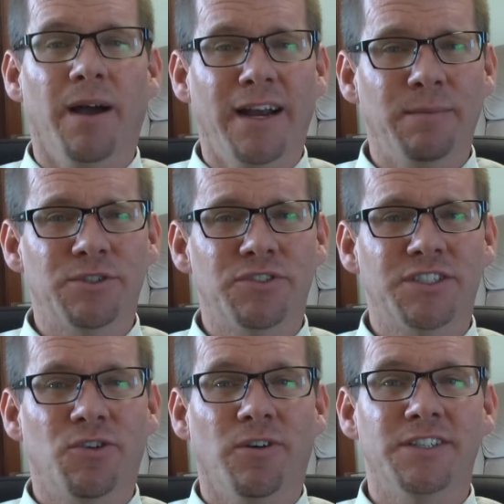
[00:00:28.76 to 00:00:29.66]
My name is
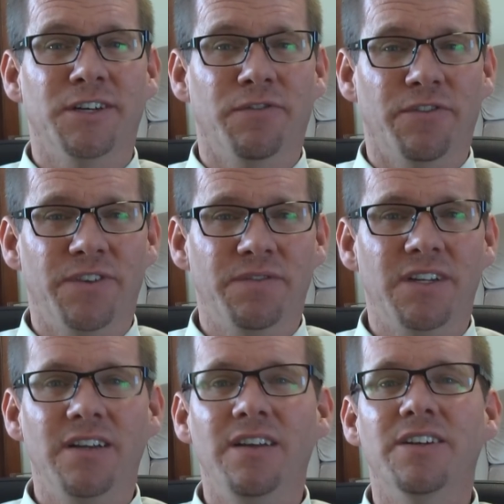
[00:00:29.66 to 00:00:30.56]
Chris Coursey, and for
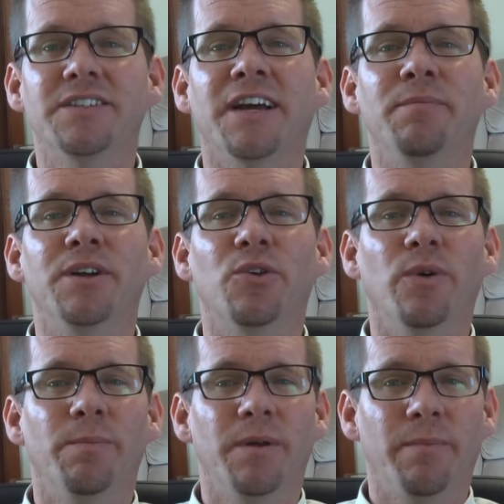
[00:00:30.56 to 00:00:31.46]
15 years I've been
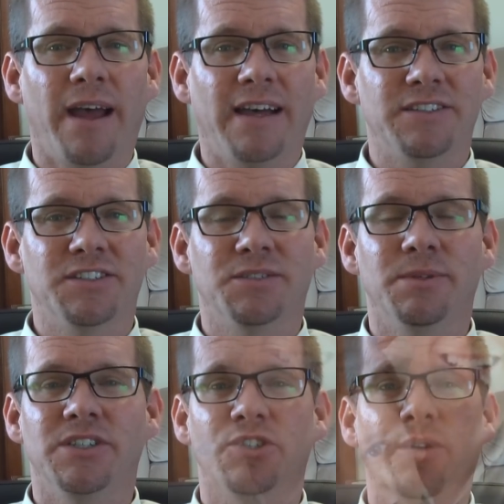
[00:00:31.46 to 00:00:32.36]
equipping pastors to be